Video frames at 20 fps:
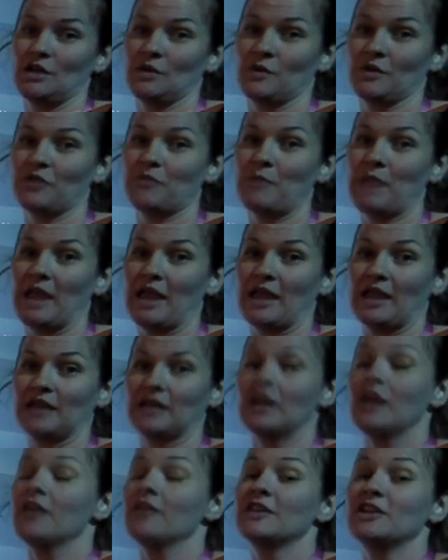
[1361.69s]
with pain,
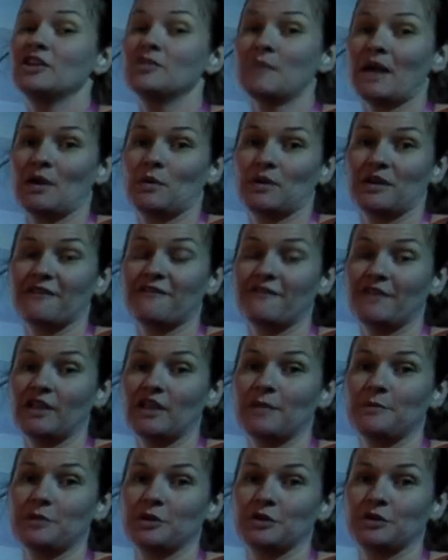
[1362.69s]
then you might want to fill
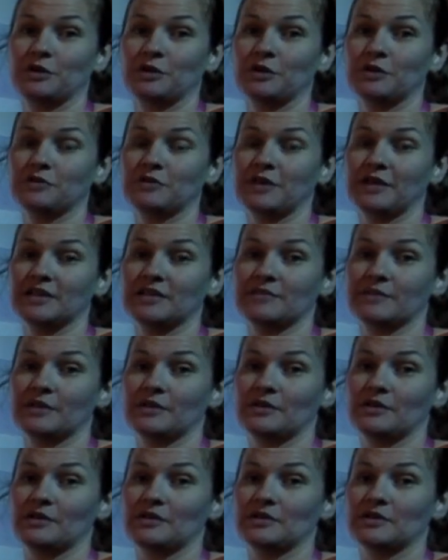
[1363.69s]
up your
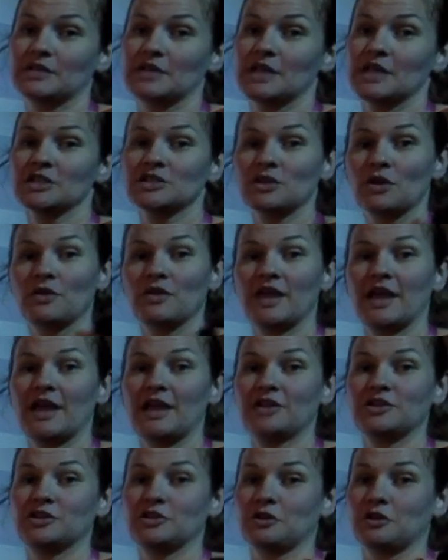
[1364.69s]
neurotransmitters so
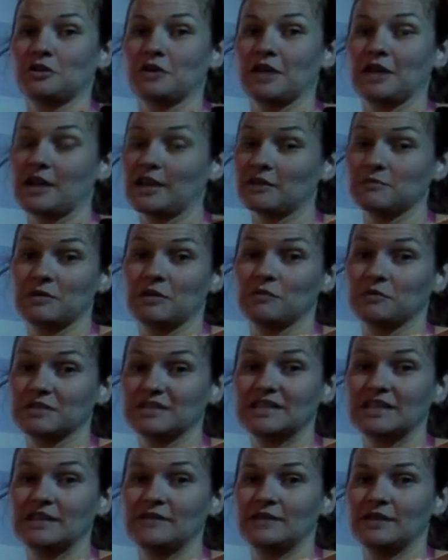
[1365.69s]
that you're not going to be
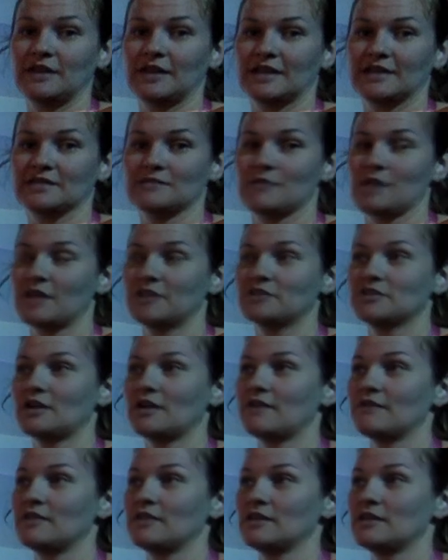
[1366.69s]
receiving as much
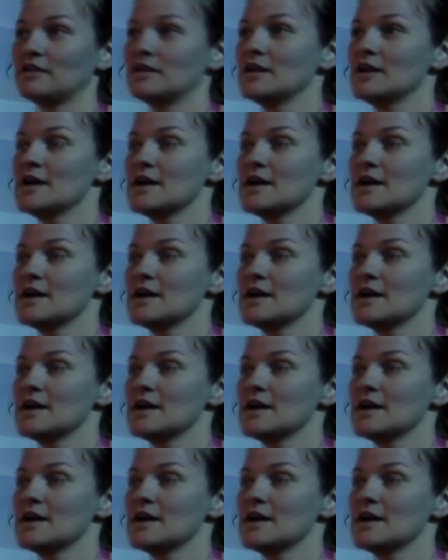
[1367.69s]
of the,